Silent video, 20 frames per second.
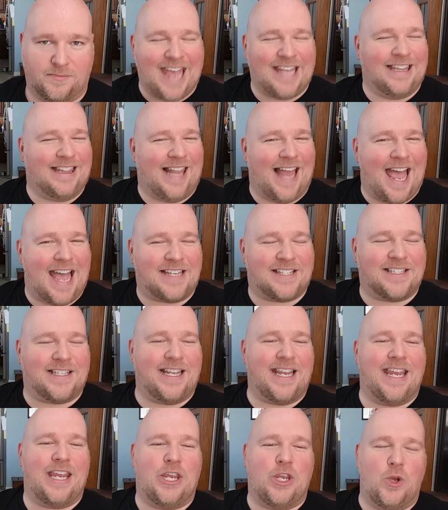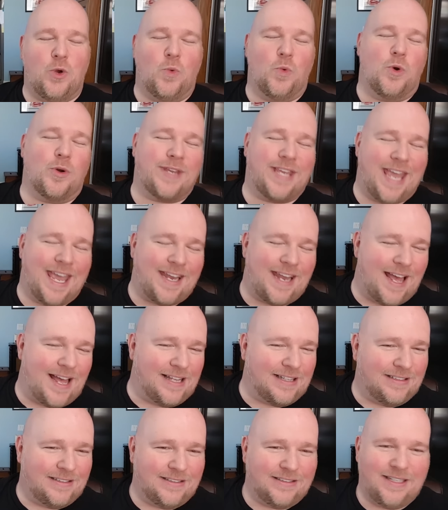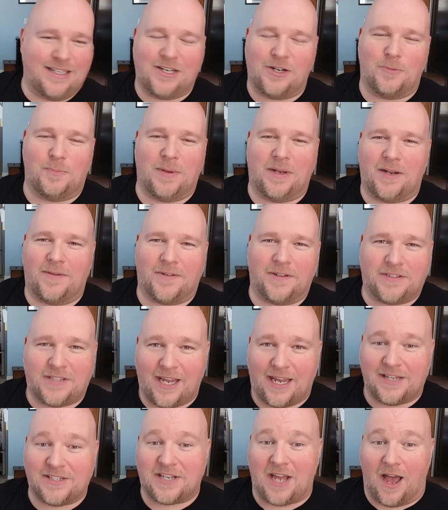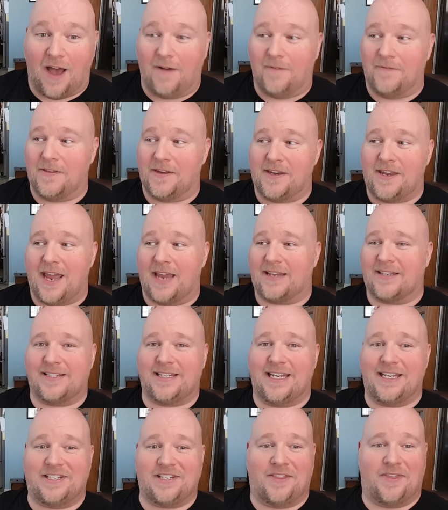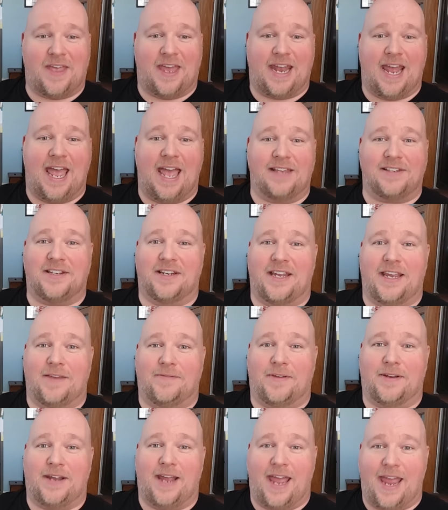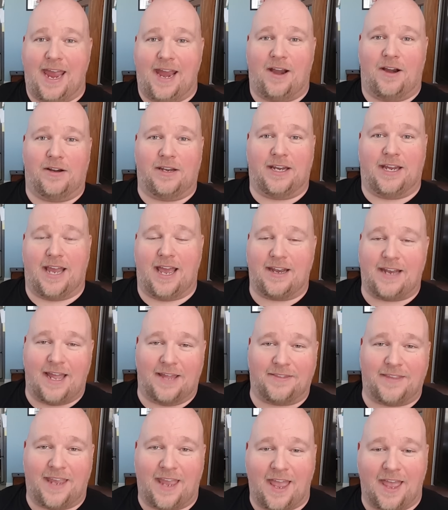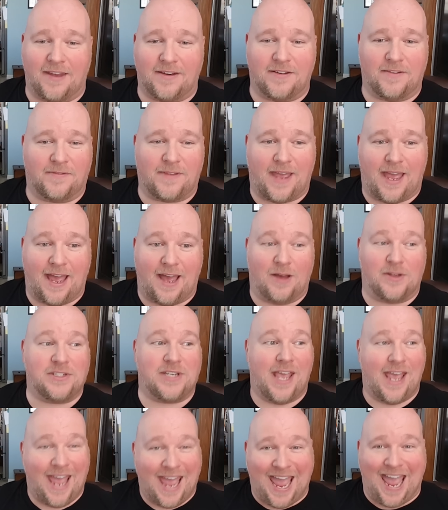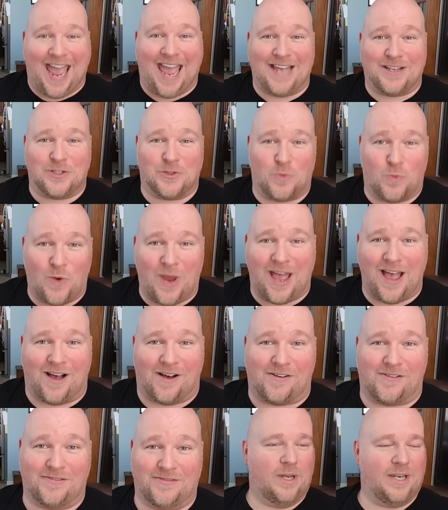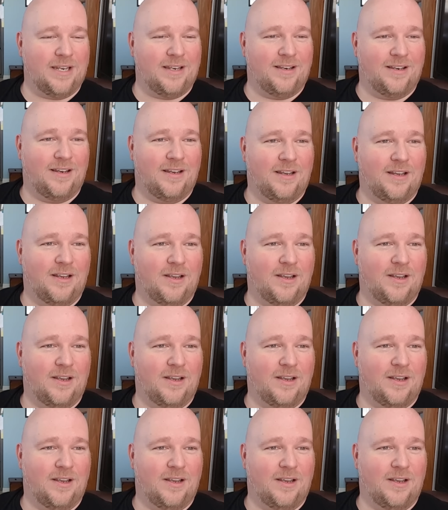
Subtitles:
And lastly, you will get a little bit of a taste of the next season that hasn't even aired yet at the end of the house as well. What?